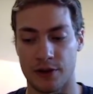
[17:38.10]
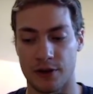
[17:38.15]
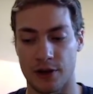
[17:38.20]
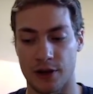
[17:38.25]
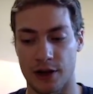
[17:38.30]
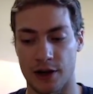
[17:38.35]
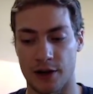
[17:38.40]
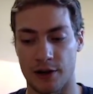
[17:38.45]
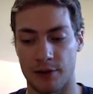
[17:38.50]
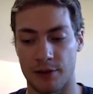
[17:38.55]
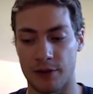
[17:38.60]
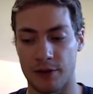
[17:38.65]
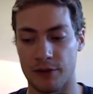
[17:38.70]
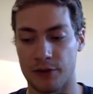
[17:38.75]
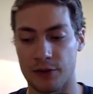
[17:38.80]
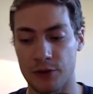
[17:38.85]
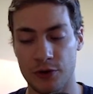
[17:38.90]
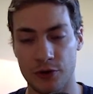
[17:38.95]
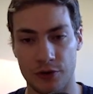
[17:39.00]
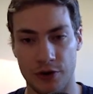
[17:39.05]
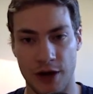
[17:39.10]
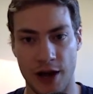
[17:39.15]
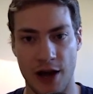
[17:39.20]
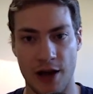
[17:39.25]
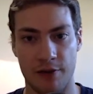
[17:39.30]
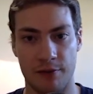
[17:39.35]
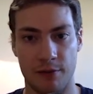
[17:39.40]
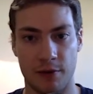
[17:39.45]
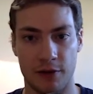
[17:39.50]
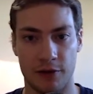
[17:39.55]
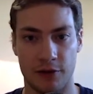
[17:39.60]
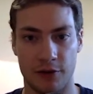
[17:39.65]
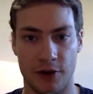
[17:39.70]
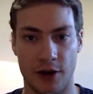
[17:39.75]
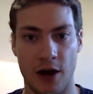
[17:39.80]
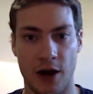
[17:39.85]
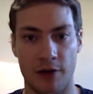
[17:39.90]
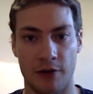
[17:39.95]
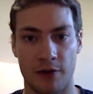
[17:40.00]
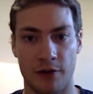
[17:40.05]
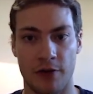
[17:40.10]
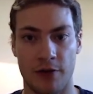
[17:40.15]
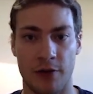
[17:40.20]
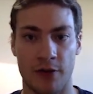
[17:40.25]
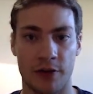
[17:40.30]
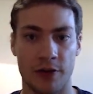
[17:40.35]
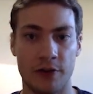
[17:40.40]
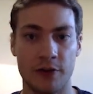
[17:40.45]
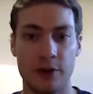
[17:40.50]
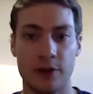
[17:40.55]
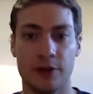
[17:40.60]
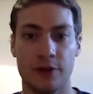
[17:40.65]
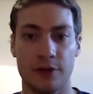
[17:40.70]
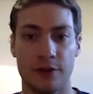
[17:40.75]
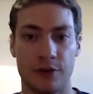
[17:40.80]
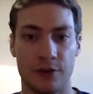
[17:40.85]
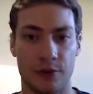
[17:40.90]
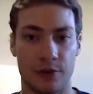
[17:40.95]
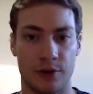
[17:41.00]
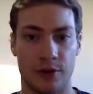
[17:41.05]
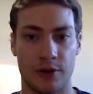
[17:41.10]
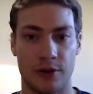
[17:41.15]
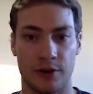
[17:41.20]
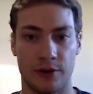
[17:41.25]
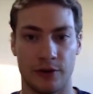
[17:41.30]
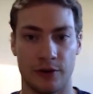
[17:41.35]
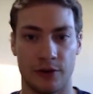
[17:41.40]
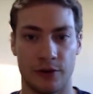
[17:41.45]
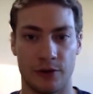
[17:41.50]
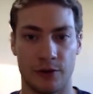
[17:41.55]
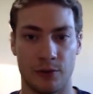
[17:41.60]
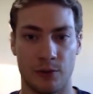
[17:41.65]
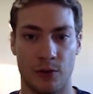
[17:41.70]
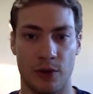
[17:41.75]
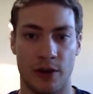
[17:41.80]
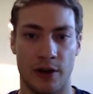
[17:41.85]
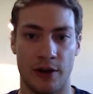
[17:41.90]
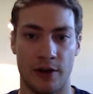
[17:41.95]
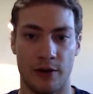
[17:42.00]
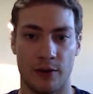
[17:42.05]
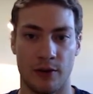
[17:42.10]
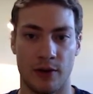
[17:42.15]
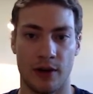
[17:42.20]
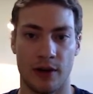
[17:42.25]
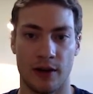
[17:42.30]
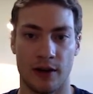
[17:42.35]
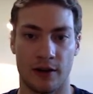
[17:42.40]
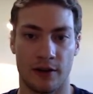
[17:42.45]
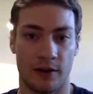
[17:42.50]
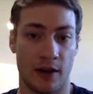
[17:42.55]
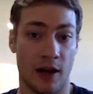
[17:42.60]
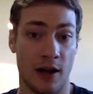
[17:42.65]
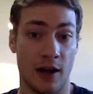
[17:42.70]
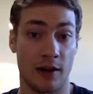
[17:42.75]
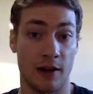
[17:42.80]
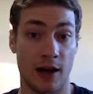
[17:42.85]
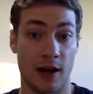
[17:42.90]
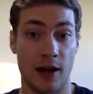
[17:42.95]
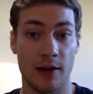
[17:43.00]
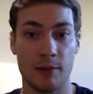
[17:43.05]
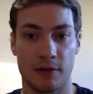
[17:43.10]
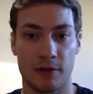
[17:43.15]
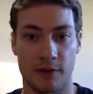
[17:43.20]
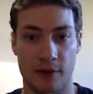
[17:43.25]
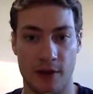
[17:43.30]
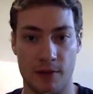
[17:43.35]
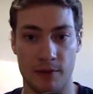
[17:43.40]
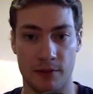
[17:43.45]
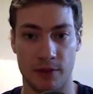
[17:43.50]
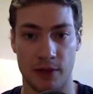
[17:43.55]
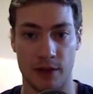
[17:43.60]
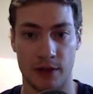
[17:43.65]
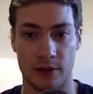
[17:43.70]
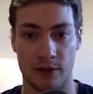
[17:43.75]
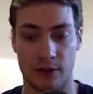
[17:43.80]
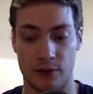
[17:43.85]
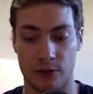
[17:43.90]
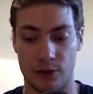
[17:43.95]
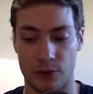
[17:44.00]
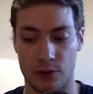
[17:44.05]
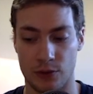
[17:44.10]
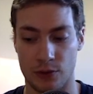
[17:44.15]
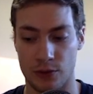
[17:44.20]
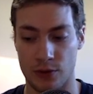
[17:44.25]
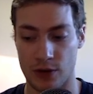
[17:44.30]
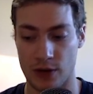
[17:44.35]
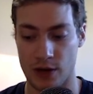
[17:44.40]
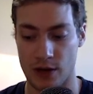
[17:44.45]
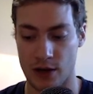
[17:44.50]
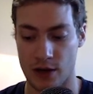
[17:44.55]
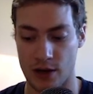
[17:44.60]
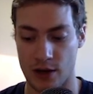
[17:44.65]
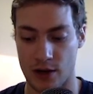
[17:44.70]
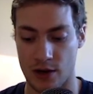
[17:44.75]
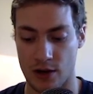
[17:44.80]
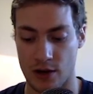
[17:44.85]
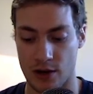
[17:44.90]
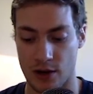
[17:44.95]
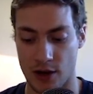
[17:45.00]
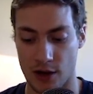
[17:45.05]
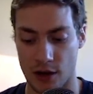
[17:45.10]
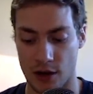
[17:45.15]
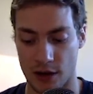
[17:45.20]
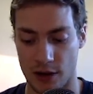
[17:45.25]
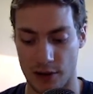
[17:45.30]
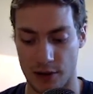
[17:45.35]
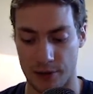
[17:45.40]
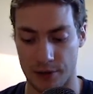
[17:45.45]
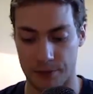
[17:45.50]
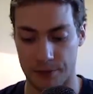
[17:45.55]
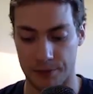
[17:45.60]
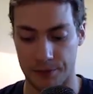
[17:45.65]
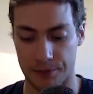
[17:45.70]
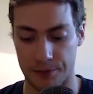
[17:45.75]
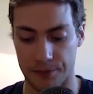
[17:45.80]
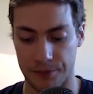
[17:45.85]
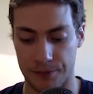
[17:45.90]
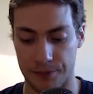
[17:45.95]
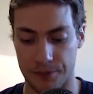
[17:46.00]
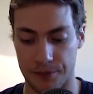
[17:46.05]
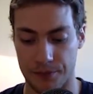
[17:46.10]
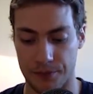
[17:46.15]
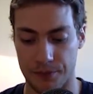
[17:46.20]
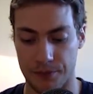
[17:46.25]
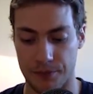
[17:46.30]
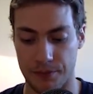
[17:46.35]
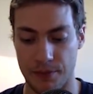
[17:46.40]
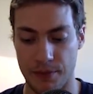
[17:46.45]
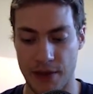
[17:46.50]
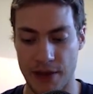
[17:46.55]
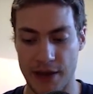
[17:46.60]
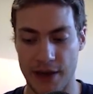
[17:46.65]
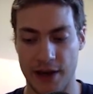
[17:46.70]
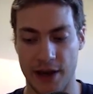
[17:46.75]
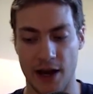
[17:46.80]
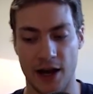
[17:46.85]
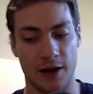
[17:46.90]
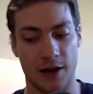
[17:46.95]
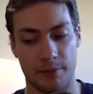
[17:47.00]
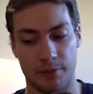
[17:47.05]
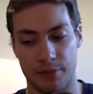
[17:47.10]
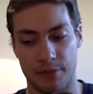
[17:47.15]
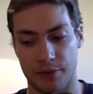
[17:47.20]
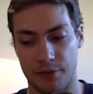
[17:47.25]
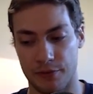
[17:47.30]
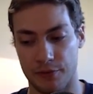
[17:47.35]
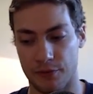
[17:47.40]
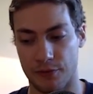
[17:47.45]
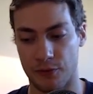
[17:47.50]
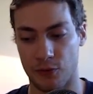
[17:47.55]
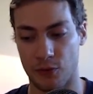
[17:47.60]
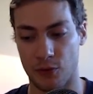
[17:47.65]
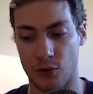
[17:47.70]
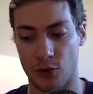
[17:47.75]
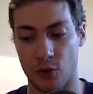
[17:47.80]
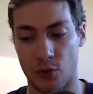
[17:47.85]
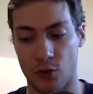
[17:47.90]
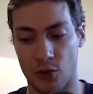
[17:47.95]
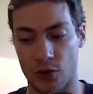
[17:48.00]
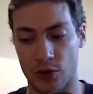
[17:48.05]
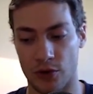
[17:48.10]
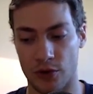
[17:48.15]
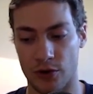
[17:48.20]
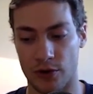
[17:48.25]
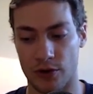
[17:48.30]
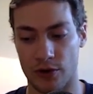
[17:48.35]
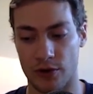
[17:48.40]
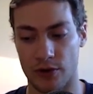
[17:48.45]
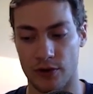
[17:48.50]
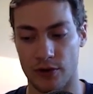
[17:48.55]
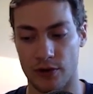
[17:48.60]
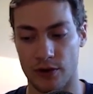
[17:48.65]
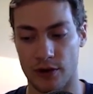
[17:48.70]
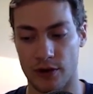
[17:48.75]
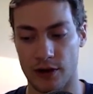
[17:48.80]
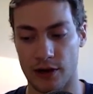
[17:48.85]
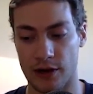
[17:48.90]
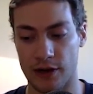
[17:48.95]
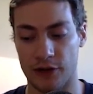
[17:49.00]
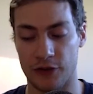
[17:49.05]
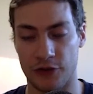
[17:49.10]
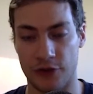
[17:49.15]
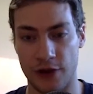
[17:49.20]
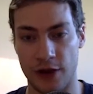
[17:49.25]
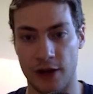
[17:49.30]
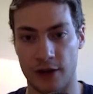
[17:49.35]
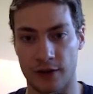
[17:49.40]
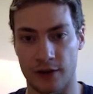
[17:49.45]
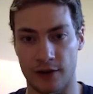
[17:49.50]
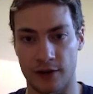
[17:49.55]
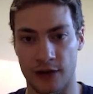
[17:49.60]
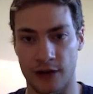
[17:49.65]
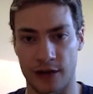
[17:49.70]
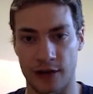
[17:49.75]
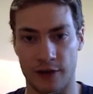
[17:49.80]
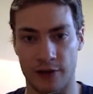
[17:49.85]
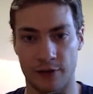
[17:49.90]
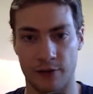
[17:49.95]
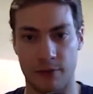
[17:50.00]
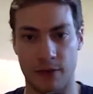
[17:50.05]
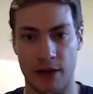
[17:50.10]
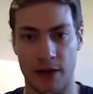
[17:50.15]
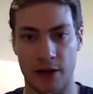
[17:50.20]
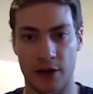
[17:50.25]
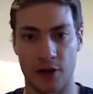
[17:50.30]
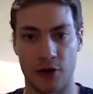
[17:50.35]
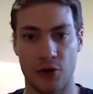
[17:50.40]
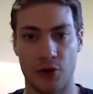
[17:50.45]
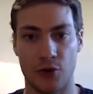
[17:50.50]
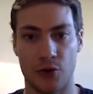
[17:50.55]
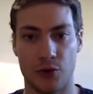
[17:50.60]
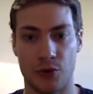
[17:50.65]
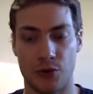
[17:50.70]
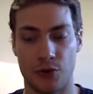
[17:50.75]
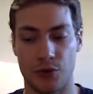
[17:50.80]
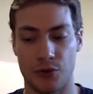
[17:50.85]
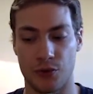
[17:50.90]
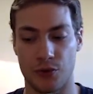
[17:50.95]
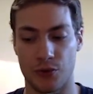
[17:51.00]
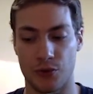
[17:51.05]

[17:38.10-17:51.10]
Um, if you don't have much to offer, then you need to do it in a certain way, right? Because I I'm attempting to um, make up for or inject kind of my own